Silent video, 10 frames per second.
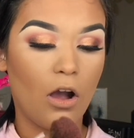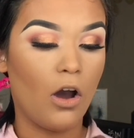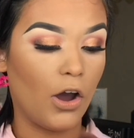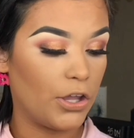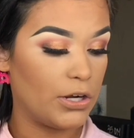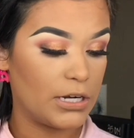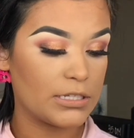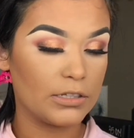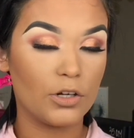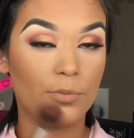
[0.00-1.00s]
All you need
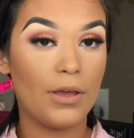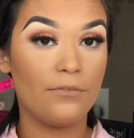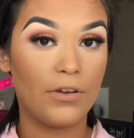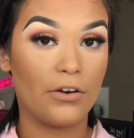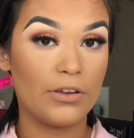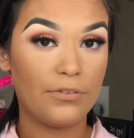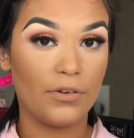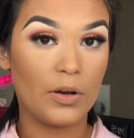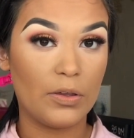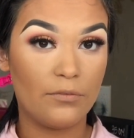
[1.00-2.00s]
is a little bit, very,
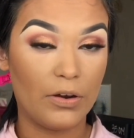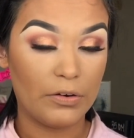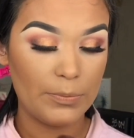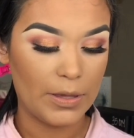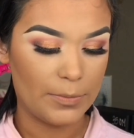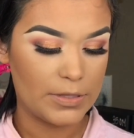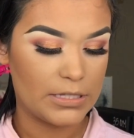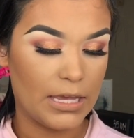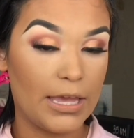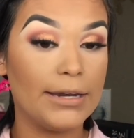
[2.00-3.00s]
very, very
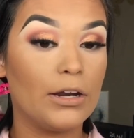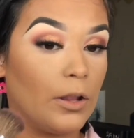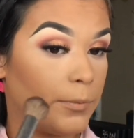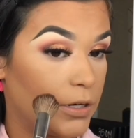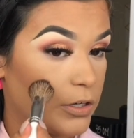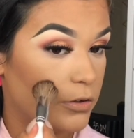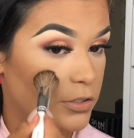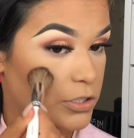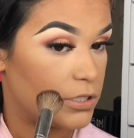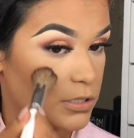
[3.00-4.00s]
pigmented, and all I'm gonna do
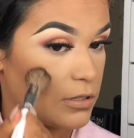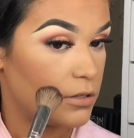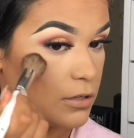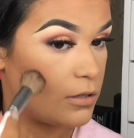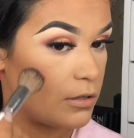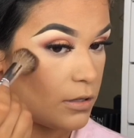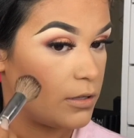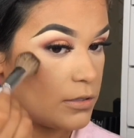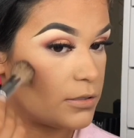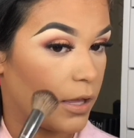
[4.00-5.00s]
is just
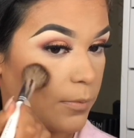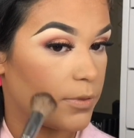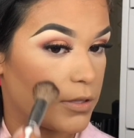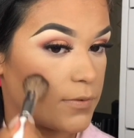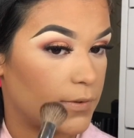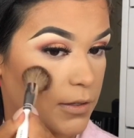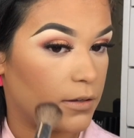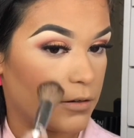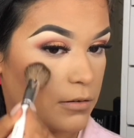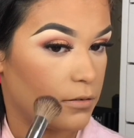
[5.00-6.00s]
dab this
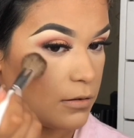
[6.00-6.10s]
in.